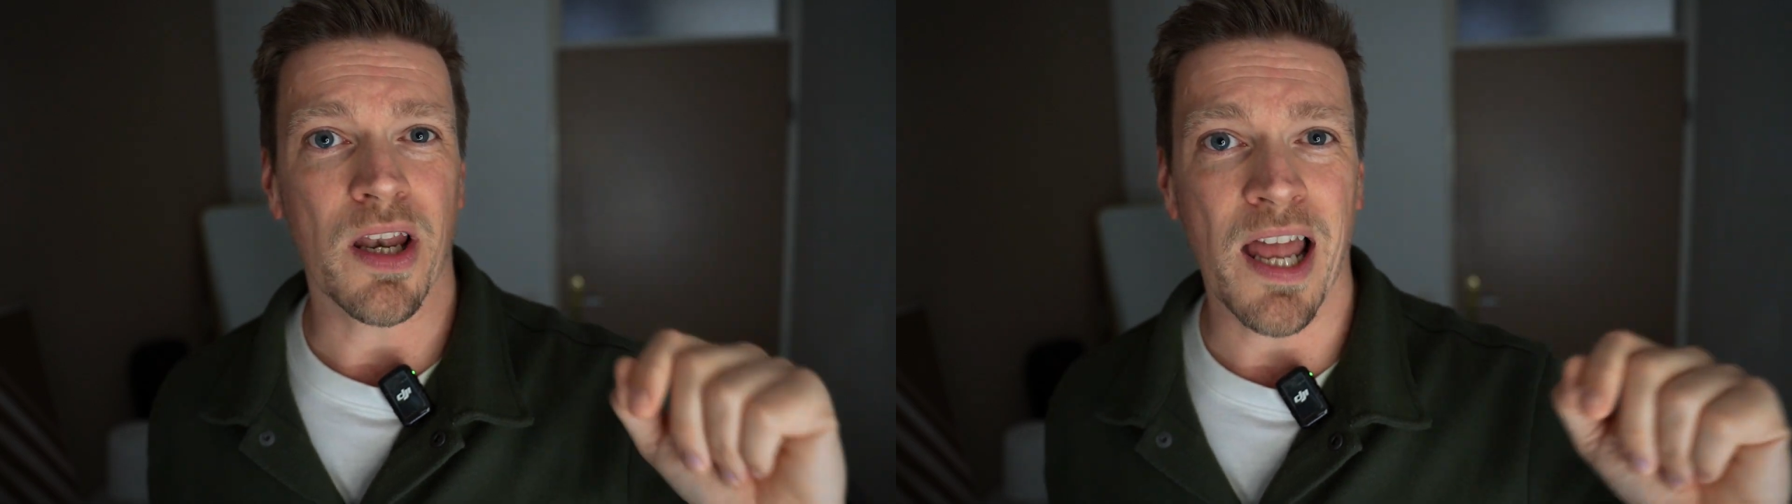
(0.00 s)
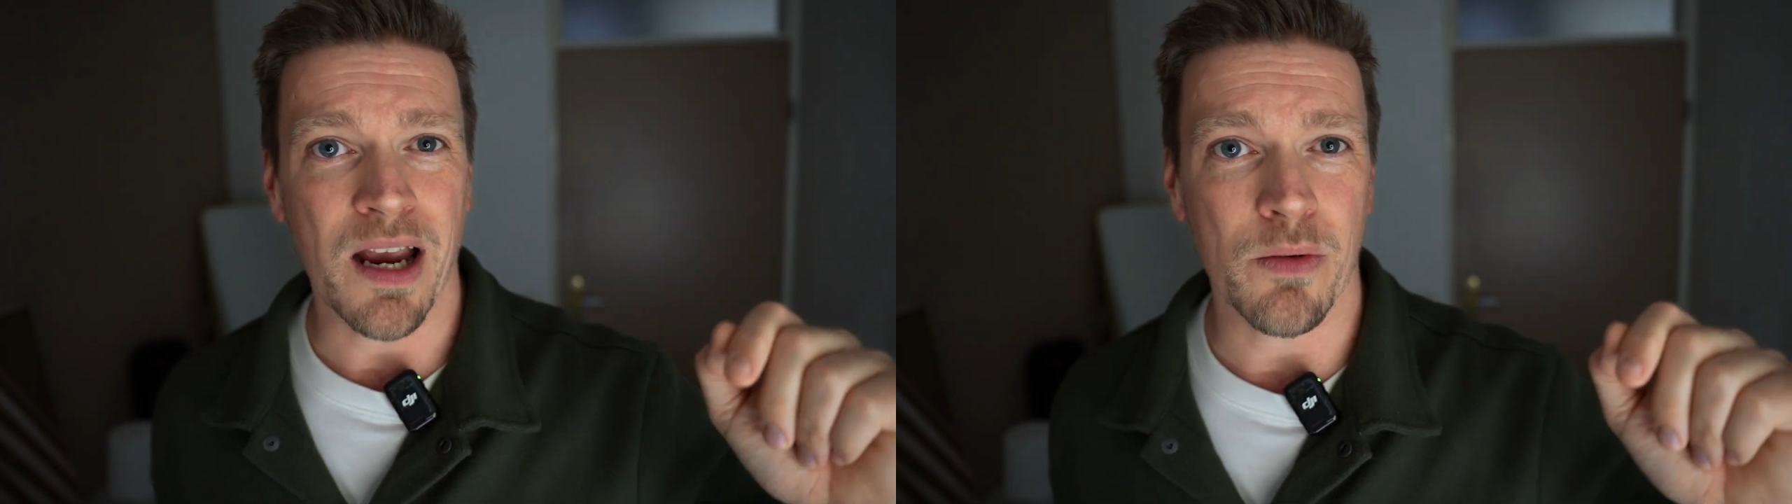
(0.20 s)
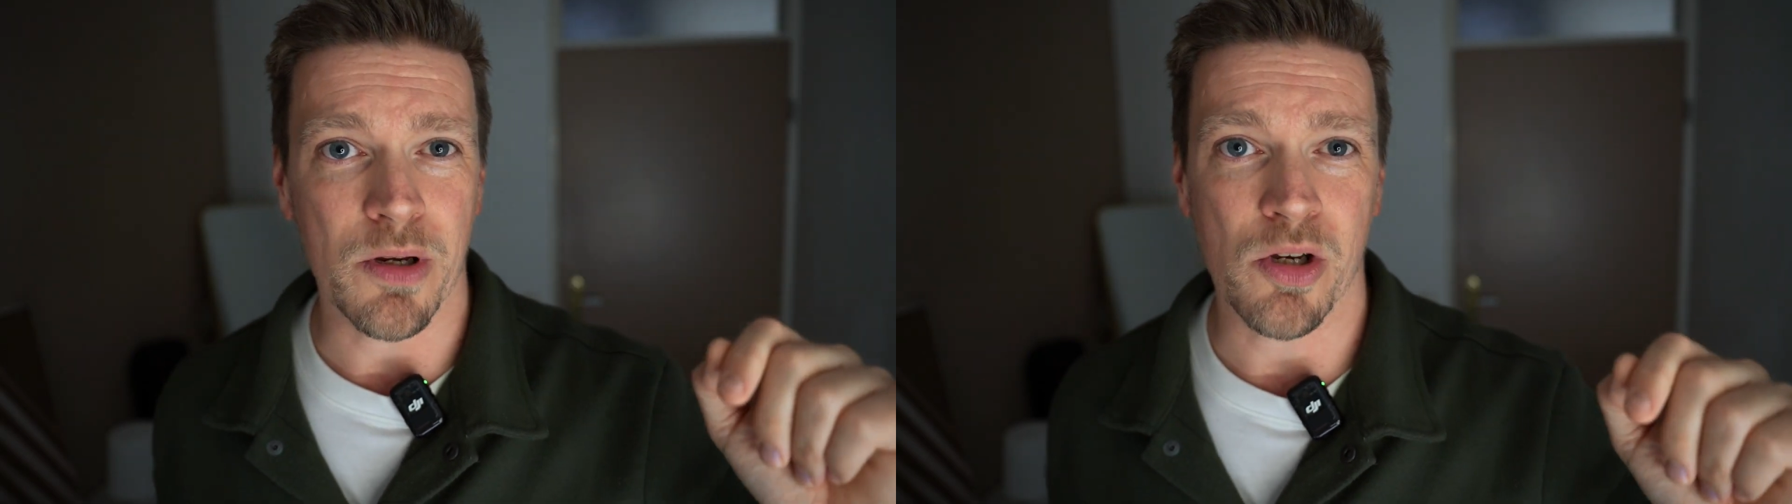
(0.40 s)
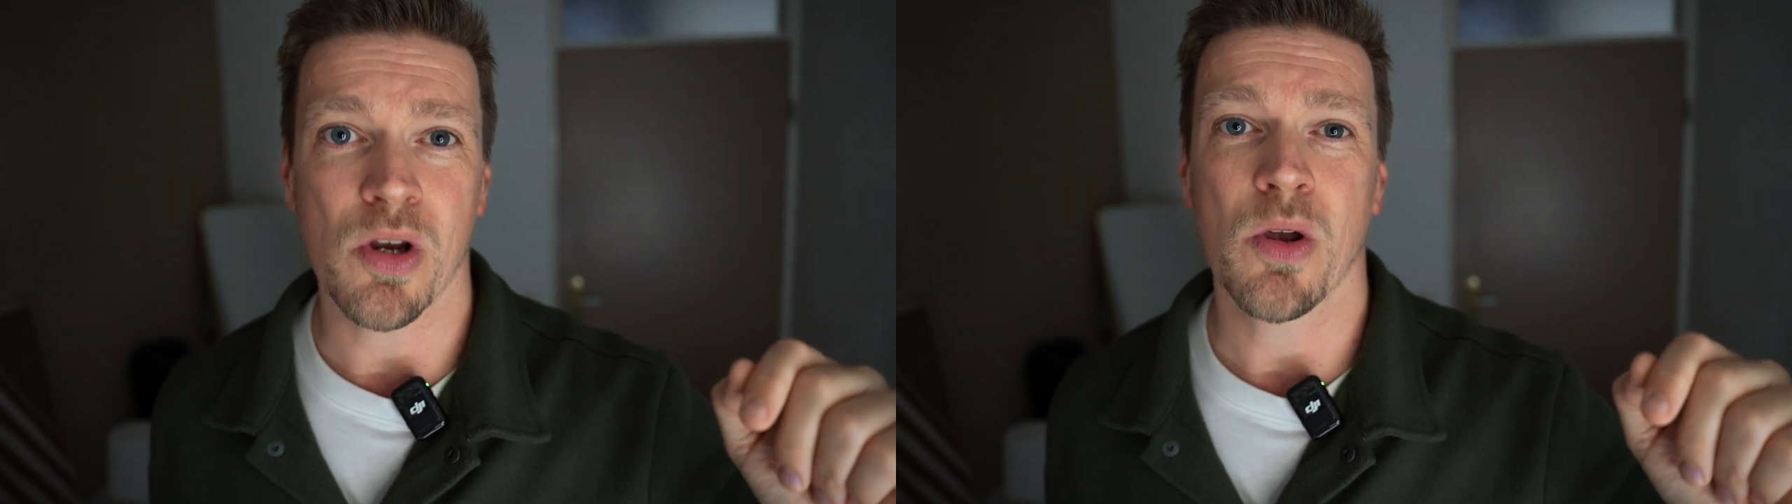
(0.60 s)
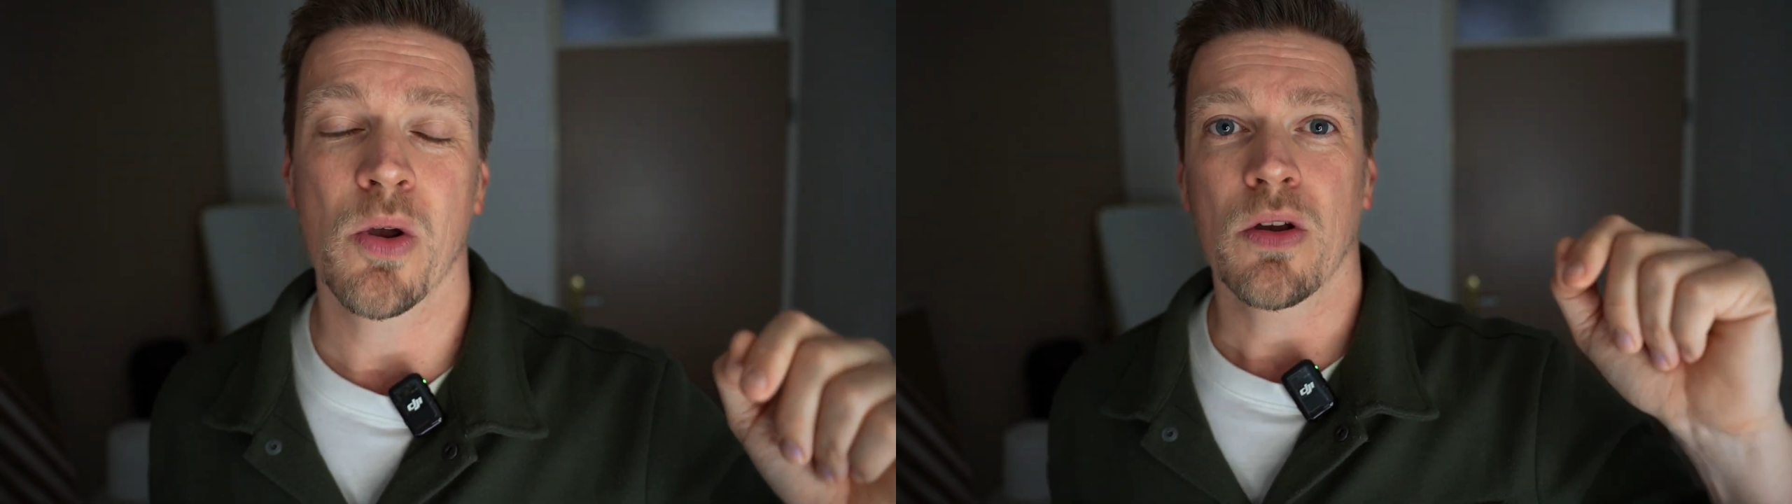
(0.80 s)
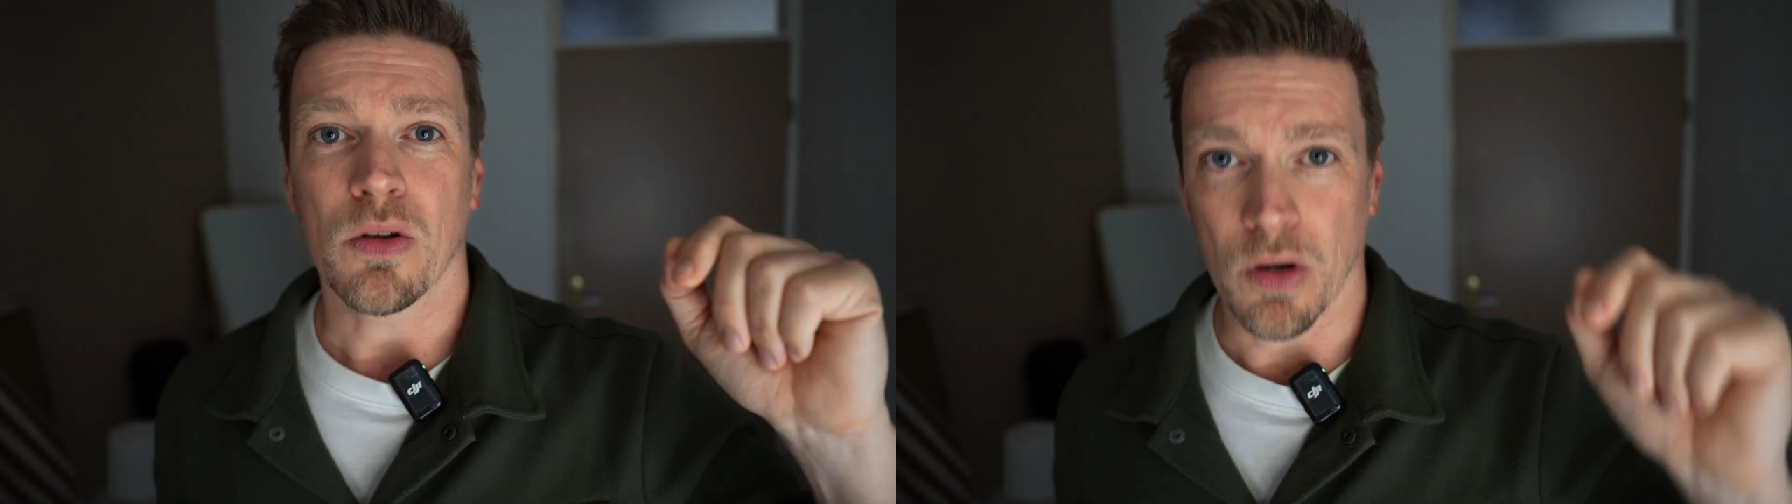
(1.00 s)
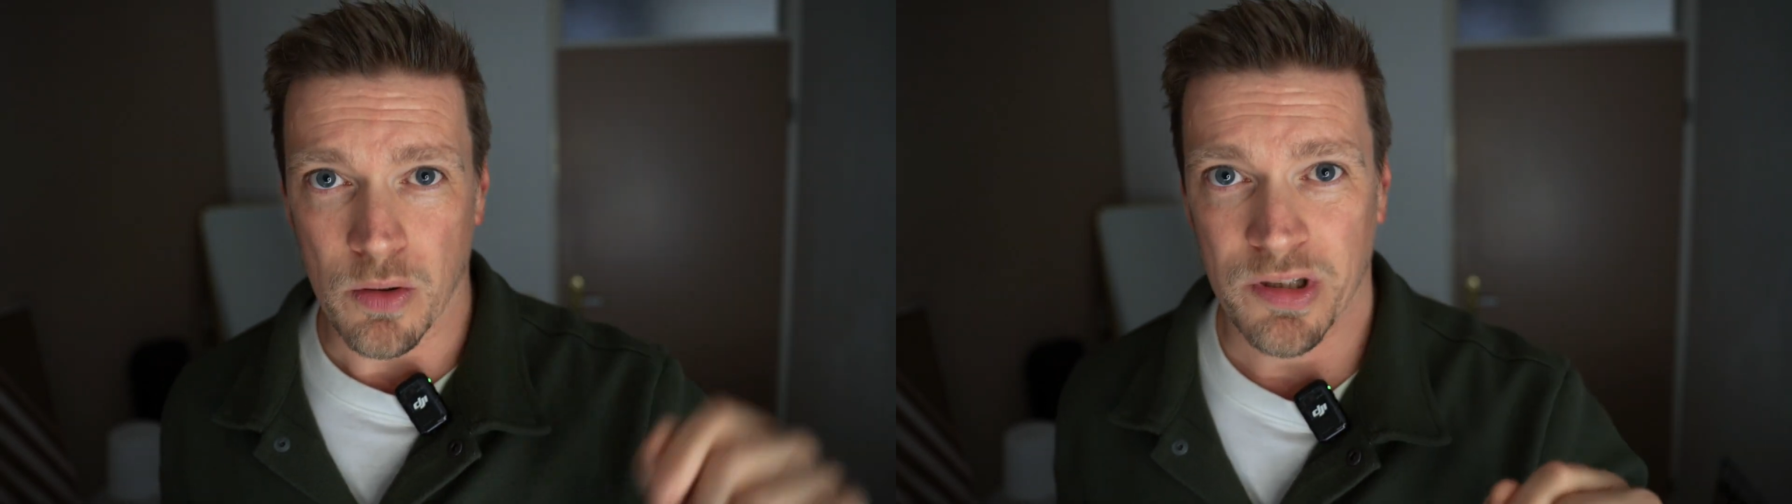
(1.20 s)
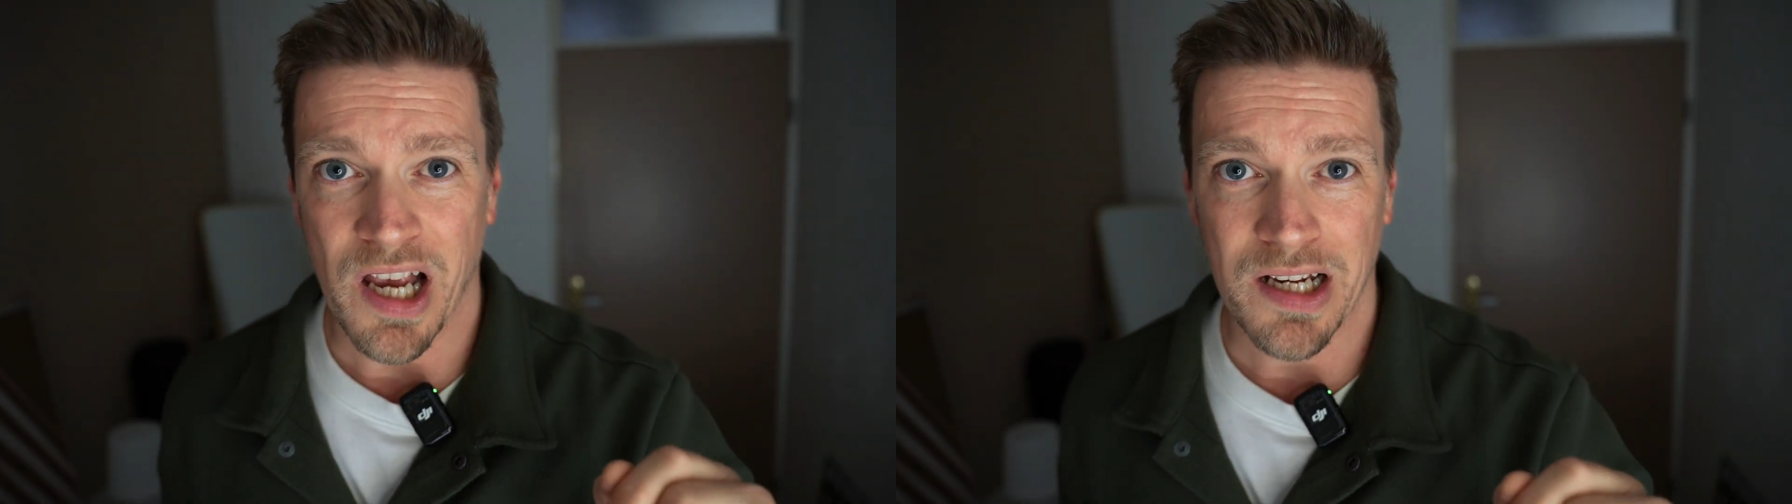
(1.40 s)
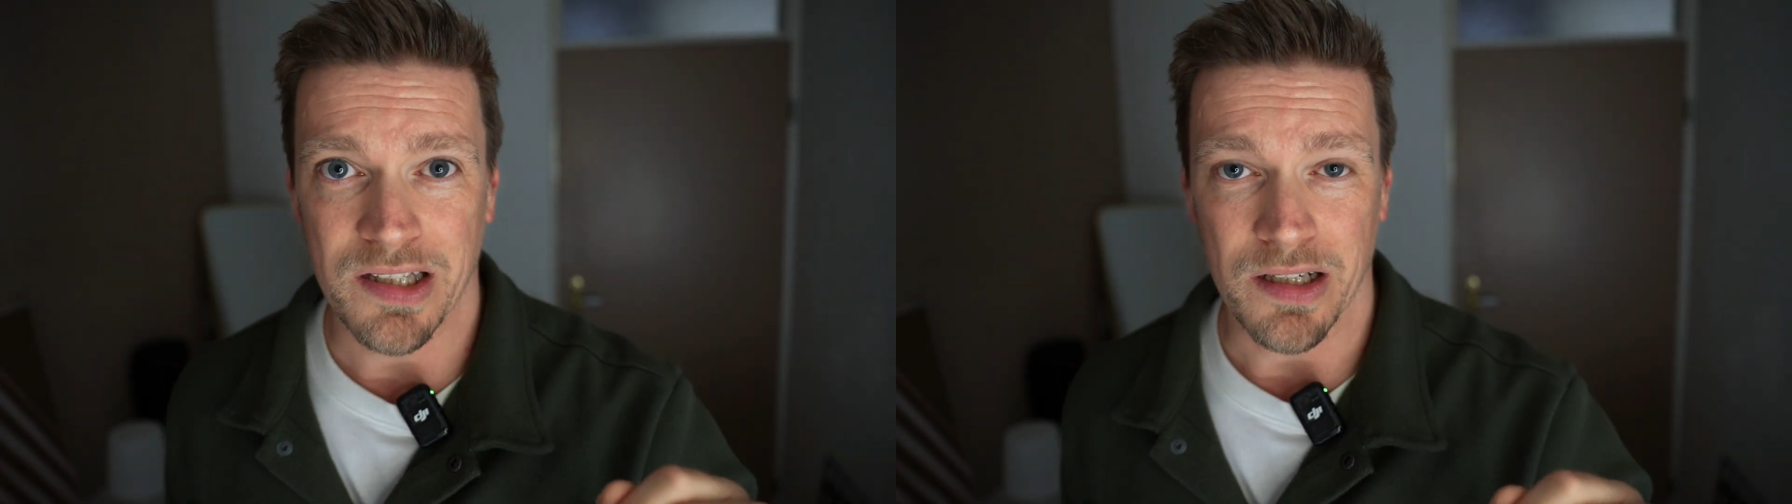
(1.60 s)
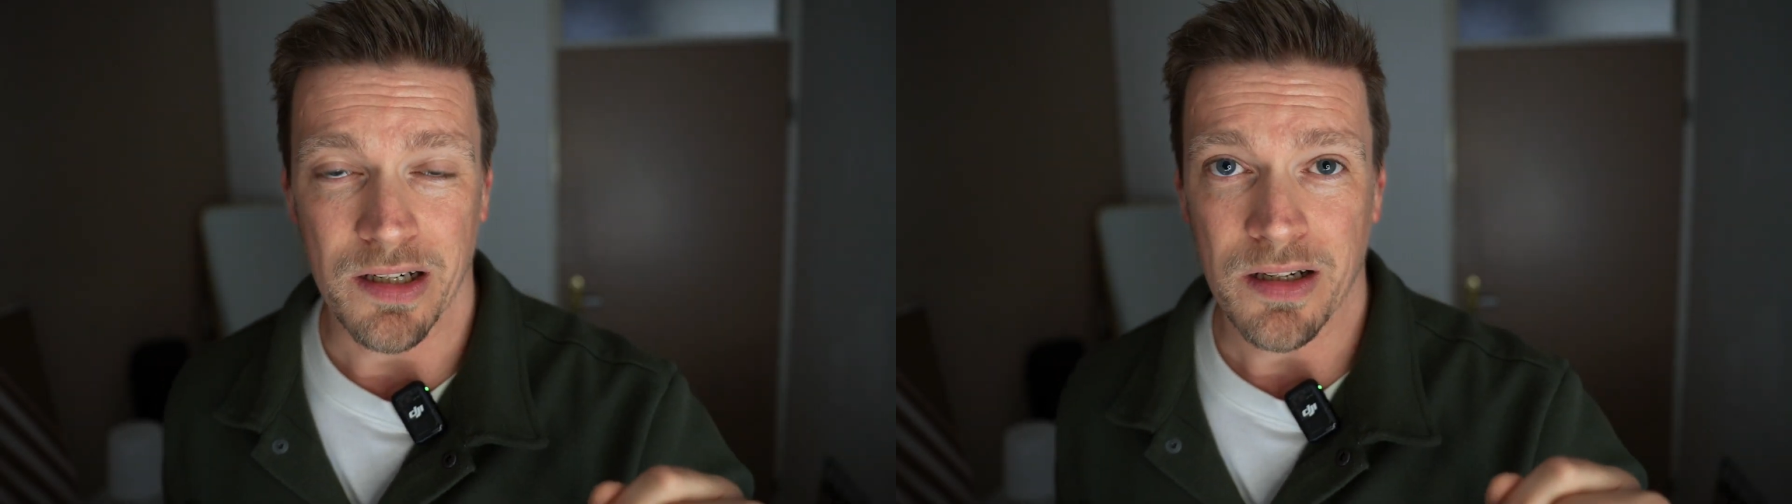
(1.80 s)
language Low
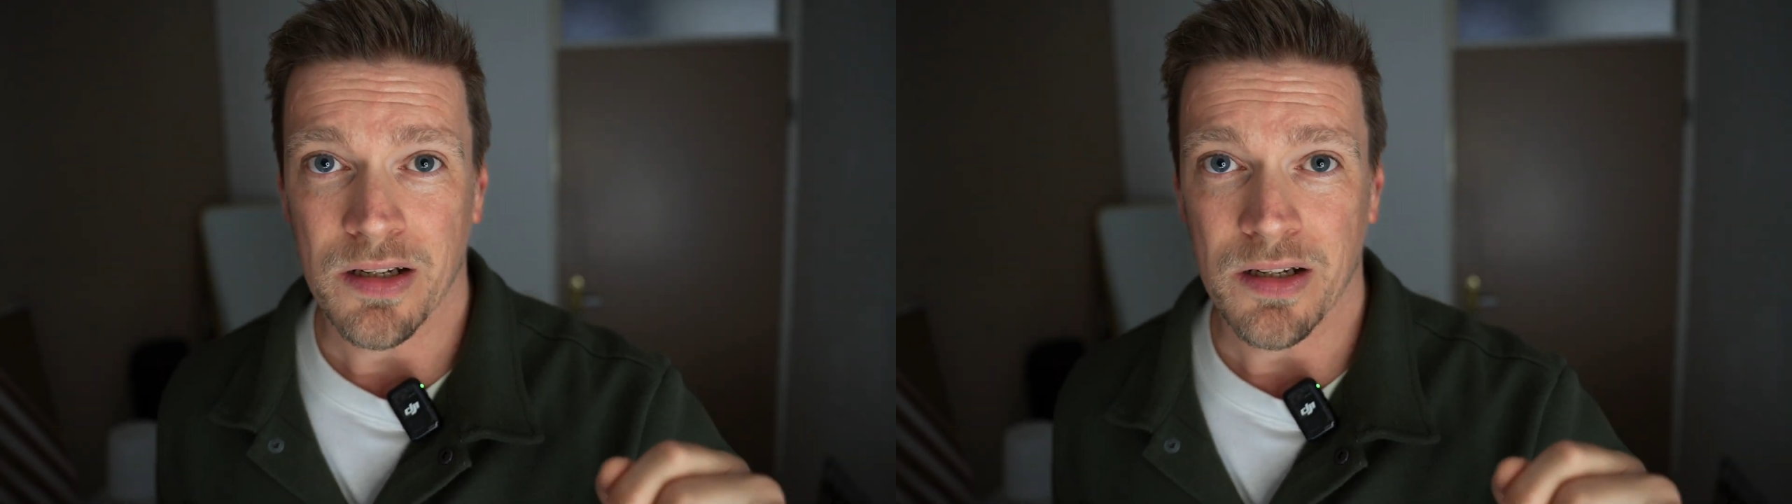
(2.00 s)
Saxon,